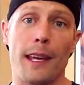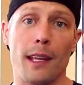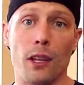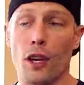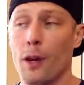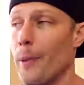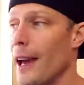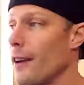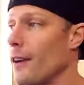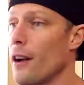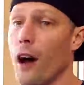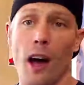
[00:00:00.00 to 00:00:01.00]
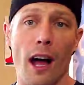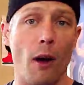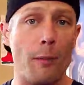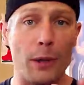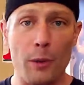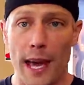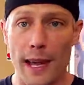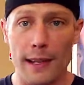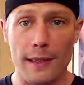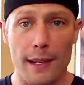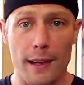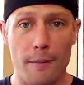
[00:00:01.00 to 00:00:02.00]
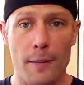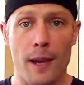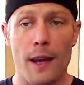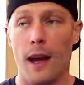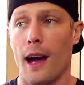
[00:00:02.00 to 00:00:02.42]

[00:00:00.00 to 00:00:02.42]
it look better. I'll help you edit them.